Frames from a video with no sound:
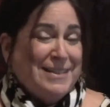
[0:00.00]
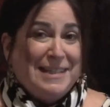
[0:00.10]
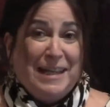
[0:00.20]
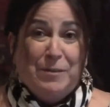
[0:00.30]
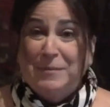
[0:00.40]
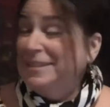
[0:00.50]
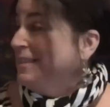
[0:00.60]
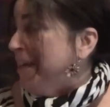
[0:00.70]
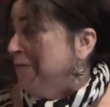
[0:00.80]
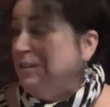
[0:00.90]
is named
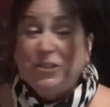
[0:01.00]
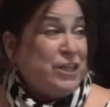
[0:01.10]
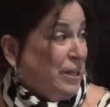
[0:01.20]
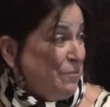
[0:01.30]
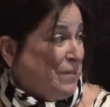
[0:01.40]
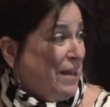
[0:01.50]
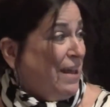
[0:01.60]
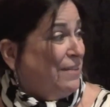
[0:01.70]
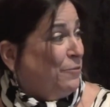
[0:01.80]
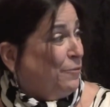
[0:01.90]
SafetyChain,
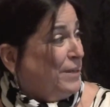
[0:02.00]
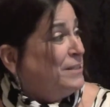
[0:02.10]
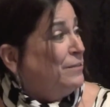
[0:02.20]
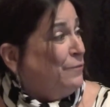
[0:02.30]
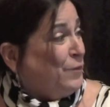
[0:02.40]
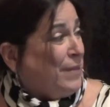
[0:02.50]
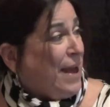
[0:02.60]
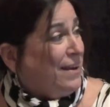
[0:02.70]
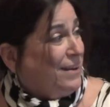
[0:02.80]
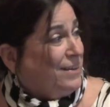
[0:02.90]
and the reason for
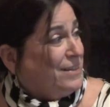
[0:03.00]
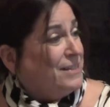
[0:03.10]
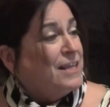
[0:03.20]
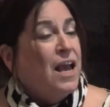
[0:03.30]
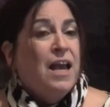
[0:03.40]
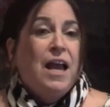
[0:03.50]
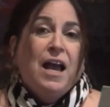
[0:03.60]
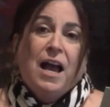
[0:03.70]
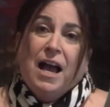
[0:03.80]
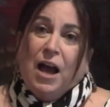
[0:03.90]
that is
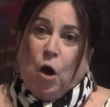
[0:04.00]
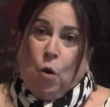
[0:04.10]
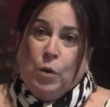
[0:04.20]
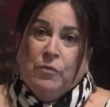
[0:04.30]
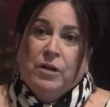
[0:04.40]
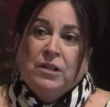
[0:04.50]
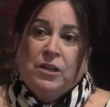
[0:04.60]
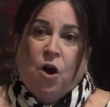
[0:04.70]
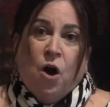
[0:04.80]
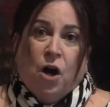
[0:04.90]
we
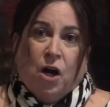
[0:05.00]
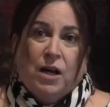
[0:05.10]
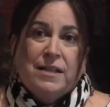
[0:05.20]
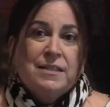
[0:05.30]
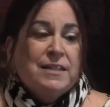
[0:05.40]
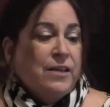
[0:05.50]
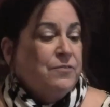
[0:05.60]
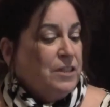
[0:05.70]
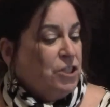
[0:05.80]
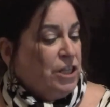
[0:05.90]
really are a
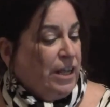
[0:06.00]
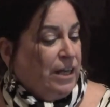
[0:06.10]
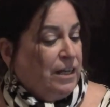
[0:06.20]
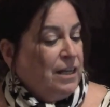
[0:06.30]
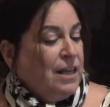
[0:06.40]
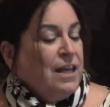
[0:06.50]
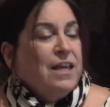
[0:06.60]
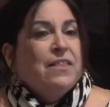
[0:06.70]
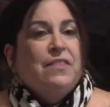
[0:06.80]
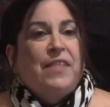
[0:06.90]
safety chain
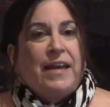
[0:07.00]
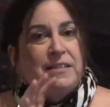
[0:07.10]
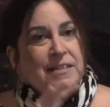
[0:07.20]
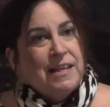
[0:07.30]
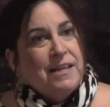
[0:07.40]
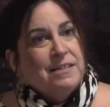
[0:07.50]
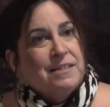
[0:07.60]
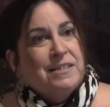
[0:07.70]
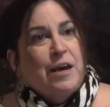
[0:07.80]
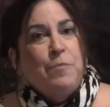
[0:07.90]
that stays a
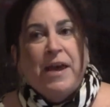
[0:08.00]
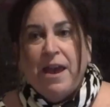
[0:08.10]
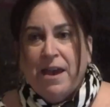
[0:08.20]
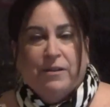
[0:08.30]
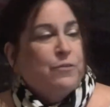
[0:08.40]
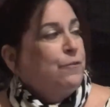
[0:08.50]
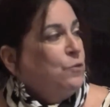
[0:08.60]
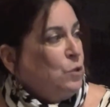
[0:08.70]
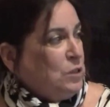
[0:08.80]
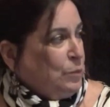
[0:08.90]
step ahead of the
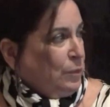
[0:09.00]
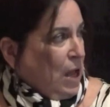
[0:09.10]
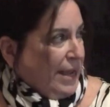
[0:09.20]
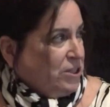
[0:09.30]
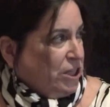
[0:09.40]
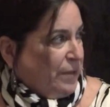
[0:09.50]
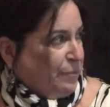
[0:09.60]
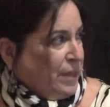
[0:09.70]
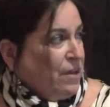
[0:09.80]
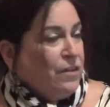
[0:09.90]
food supply
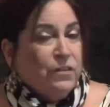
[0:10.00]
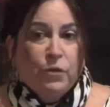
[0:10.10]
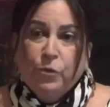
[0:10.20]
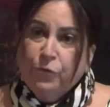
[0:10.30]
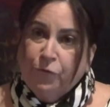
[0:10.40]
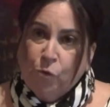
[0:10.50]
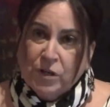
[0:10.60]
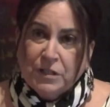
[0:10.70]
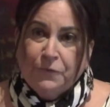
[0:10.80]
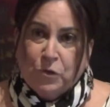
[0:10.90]
chain to
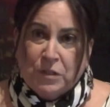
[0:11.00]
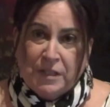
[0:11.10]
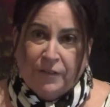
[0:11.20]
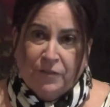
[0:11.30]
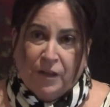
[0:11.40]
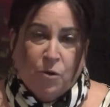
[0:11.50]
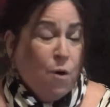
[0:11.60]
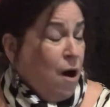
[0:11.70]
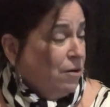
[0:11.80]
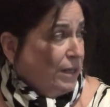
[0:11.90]
enforce food safety and
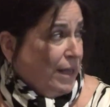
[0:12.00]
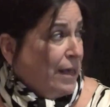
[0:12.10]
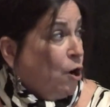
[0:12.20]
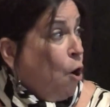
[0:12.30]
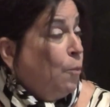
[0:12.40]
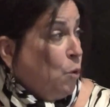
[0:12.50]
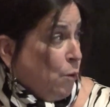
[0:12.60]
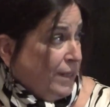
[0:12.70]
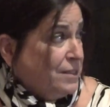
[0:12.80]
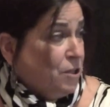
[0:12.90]
quality at all
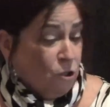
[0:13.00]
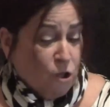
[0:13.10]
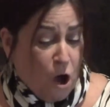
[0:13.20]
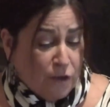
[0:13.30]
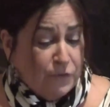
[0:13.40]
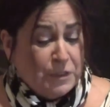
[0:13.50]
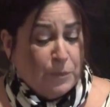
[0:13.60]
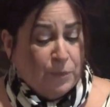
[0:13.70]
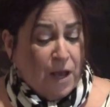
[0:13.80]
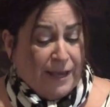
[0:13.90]
points along the
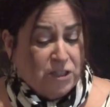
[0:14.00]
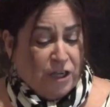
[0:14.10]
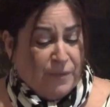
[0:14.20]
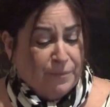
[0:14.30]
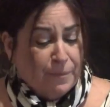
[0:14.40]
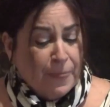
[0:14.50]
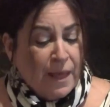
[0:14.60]
supply chain.